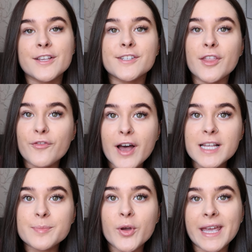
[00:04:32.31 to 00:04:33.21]
So the
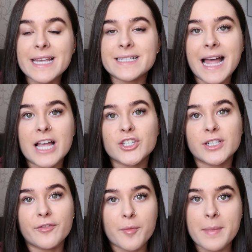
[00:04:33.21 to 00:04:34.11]
first book isn't
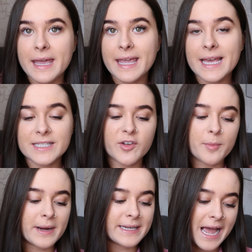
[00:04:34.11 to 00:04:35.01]
actually for me, it's for
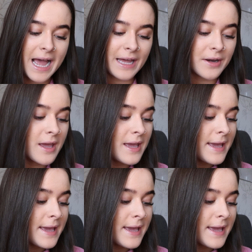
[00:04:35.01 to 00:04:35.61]
my nan.